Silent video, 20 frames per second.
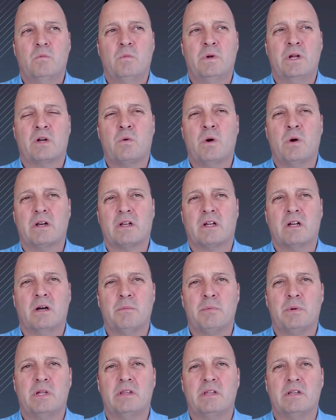we acquired a
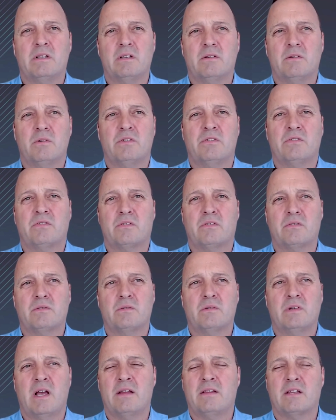company that was
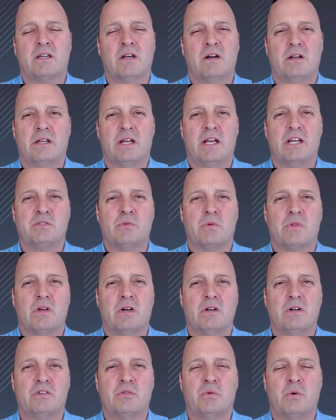on the cutting edge with
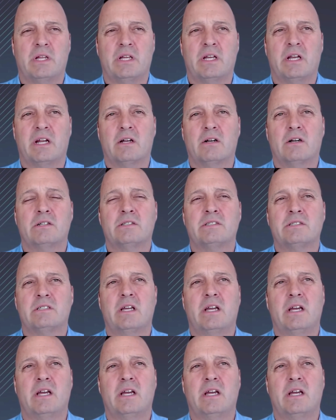120 gigahertz.